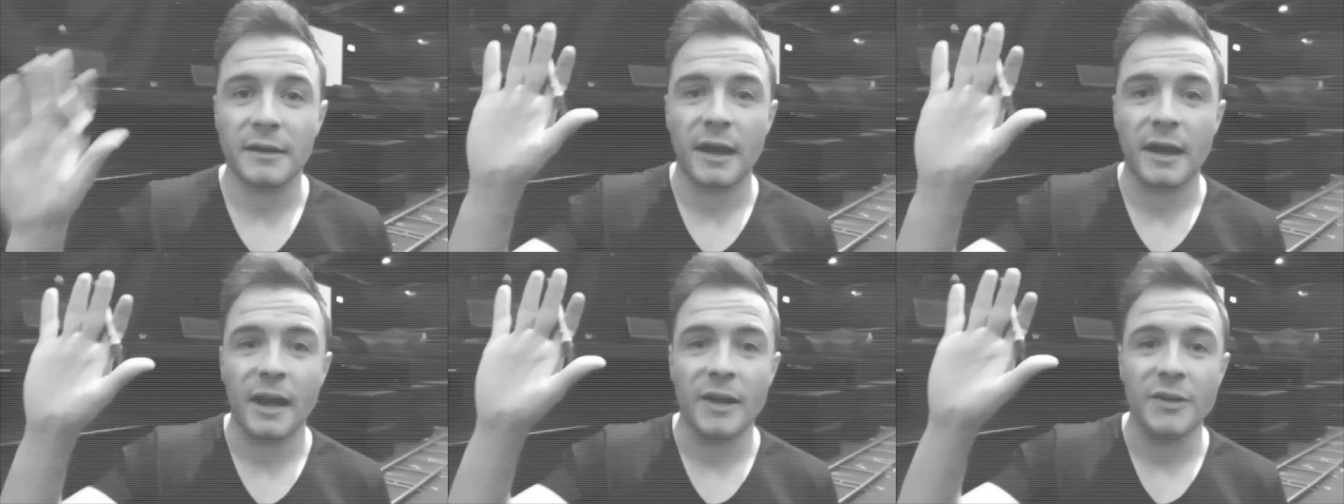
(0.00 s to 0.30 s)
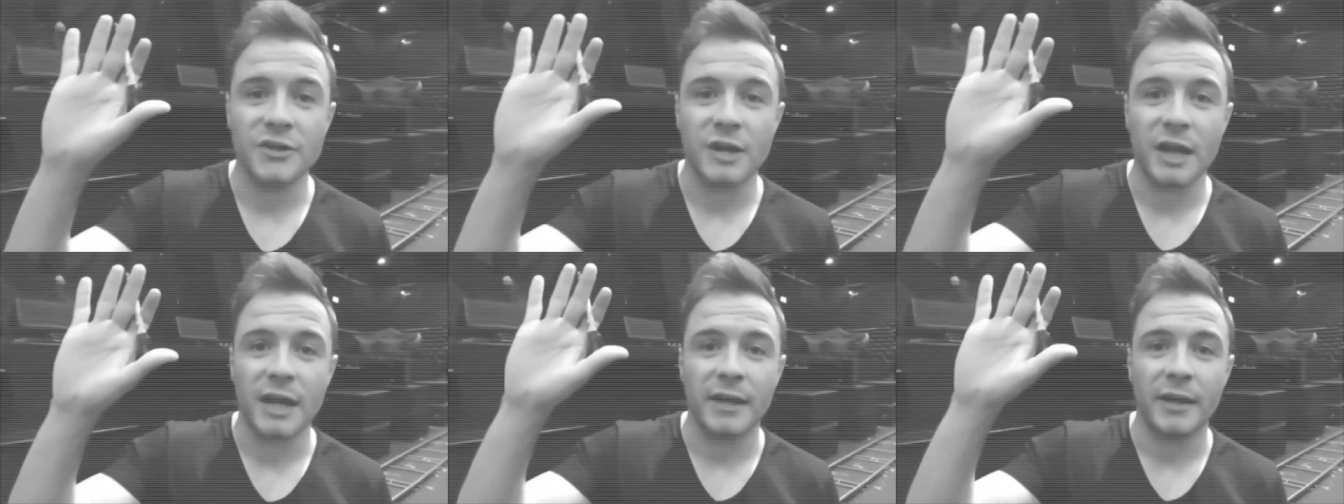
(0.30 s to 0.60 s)
Hi,
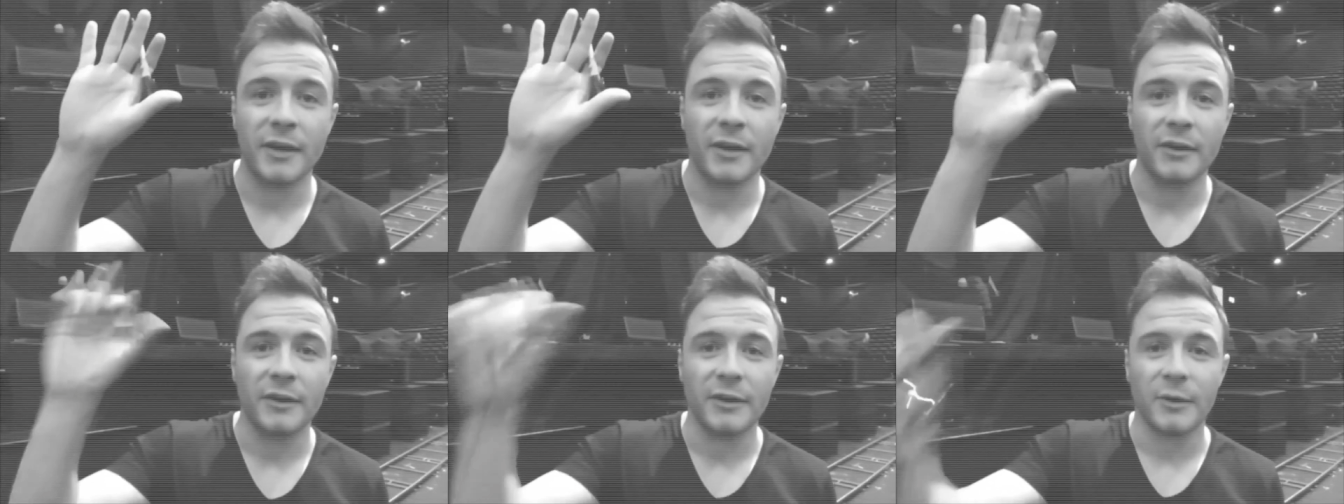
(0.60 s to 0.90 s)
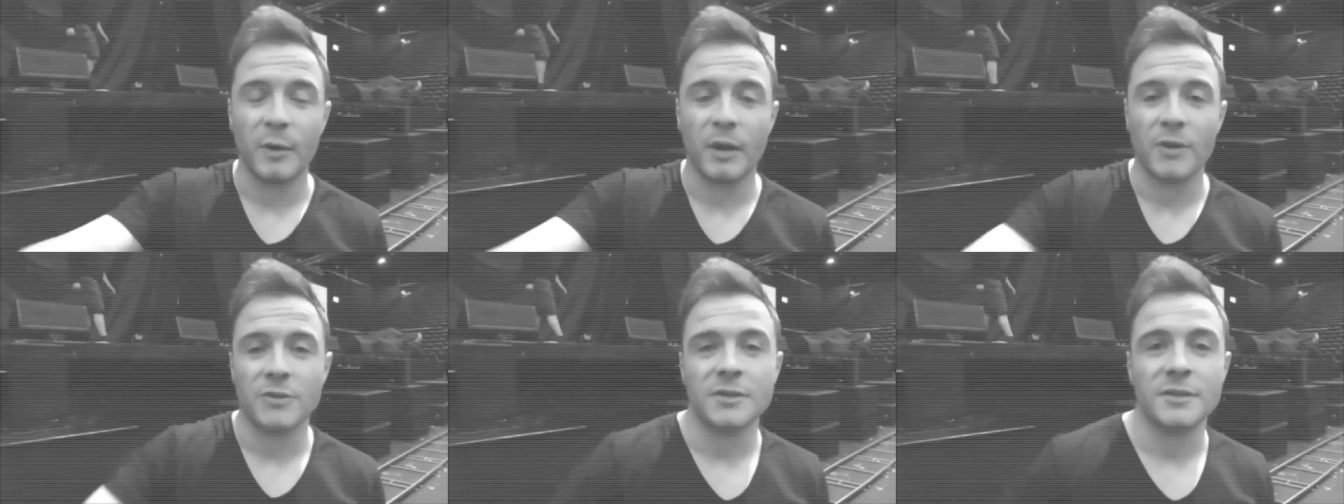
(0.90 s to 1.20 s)
Shane here, you're
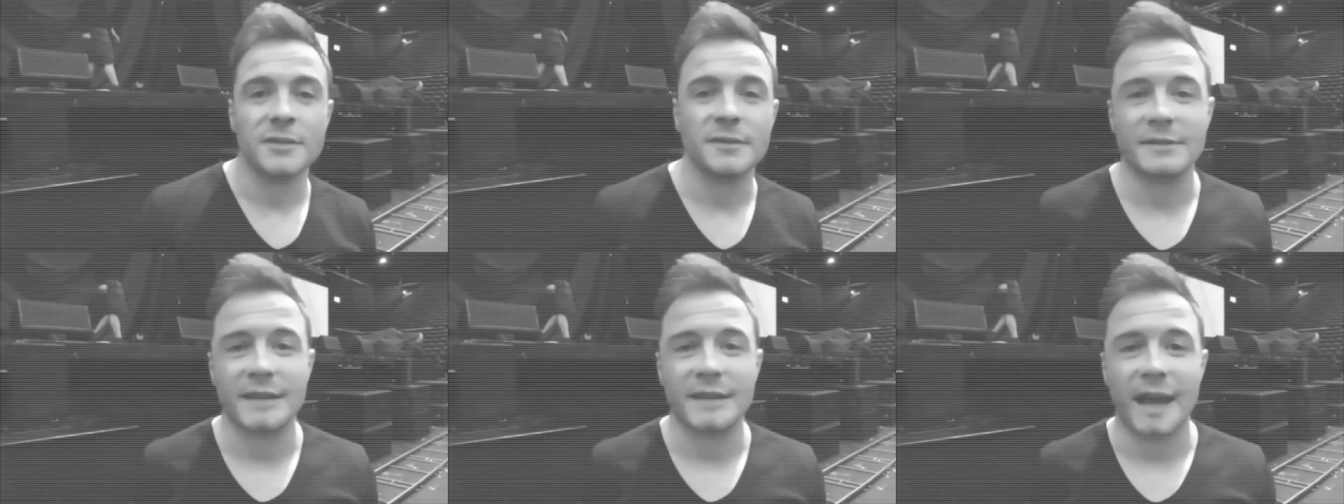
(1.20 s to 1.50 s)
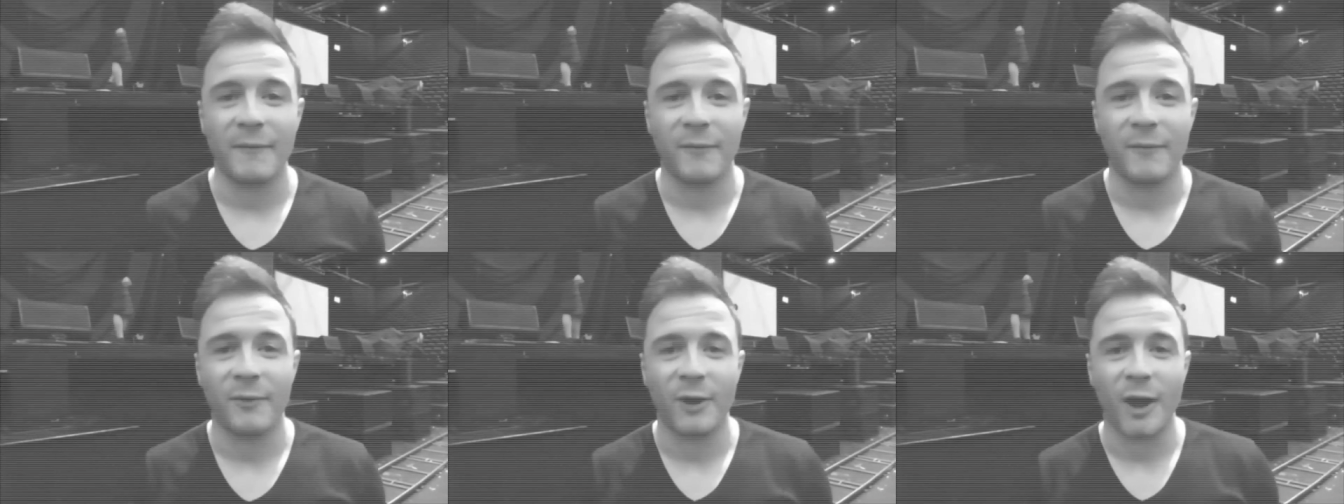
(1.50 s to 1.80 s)
watching
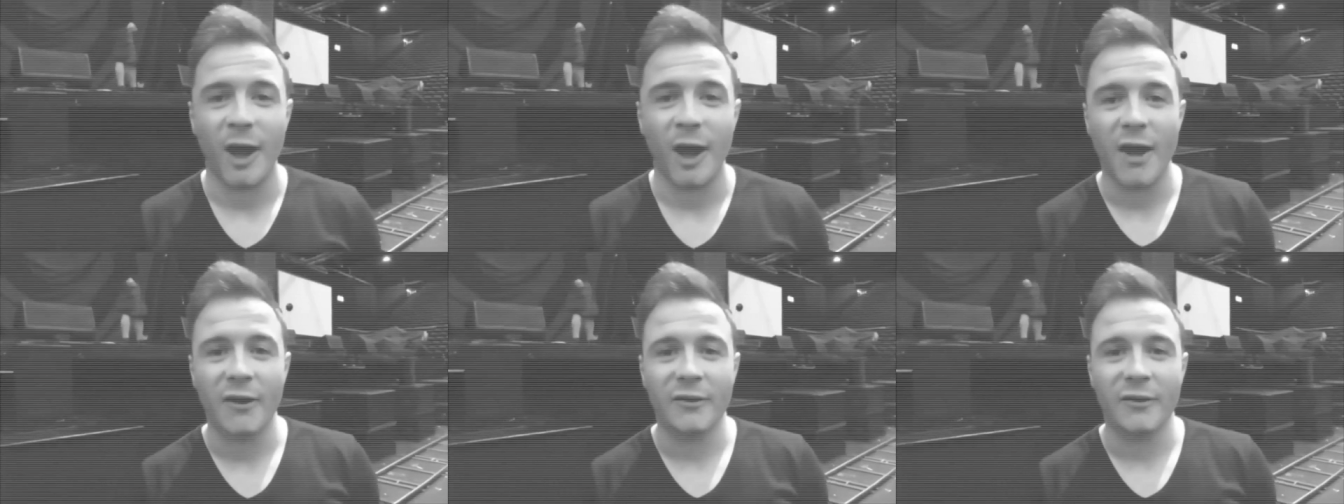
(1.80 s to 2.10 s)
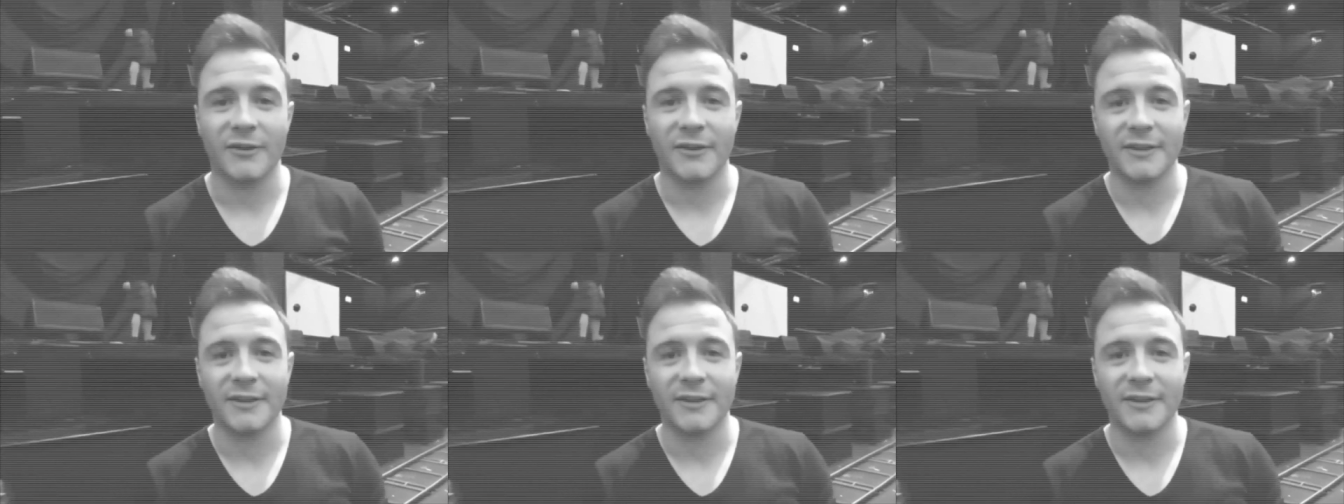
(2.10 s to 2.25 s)
Sam4G0d,